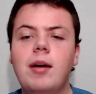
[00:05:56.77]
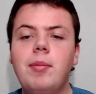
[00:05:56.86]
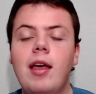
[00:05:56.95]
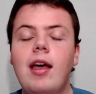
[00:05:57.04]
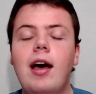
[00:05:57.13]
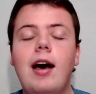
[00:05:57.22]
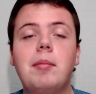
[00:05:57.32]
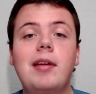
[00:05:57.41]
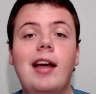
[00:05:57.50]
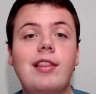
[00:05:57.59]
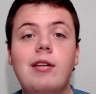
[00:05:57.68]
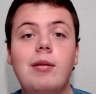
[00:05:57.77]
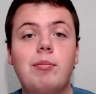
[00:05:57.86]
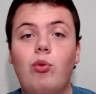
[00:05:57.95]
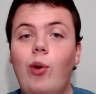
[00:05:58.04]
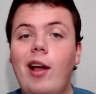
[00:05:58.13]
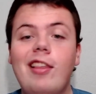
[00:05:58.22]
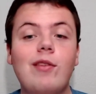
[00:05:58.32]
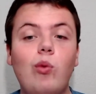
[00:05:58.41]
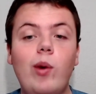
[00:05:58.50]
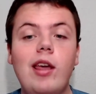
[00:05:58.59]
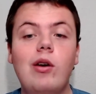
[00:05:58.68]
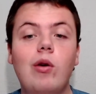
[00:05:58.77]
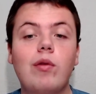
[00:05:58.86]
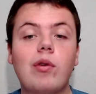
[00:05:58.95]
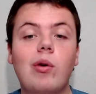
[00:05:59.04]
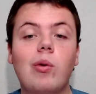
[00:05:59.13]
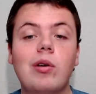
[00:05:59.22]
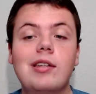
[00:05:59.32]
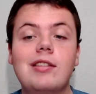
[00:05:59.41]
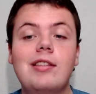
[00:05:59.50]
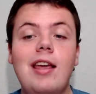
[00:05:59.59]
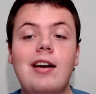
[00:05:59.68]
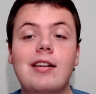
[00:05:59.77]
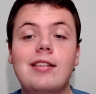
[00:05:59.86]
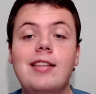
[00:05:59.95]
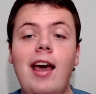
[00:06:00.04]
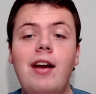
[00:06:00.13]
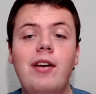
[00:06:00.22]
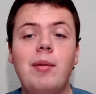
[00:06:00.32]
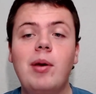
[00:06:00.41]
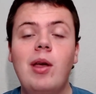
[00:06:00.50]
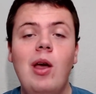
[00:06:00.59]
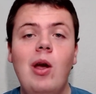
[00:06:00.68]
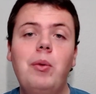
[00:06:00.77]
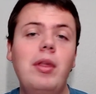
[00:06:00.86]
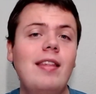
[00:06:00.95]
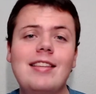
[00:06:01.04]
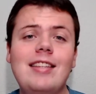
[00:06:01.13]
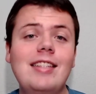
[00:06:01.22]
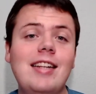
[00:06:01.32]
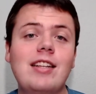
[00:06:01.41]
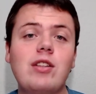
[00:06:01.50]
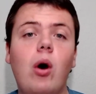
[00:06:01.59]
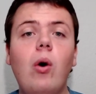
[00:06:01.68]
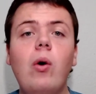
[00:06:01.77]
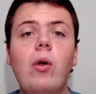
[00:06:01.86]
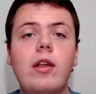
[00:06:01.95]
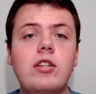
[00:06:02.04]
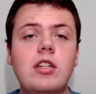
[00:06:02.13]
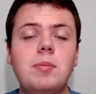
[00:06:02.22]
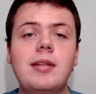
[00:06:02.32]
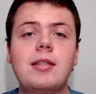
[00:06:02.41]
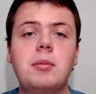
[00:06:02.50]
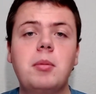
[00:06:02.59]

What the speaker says: Got the impressive win over Oregon State on Saturday, but really the season as a whole has just been some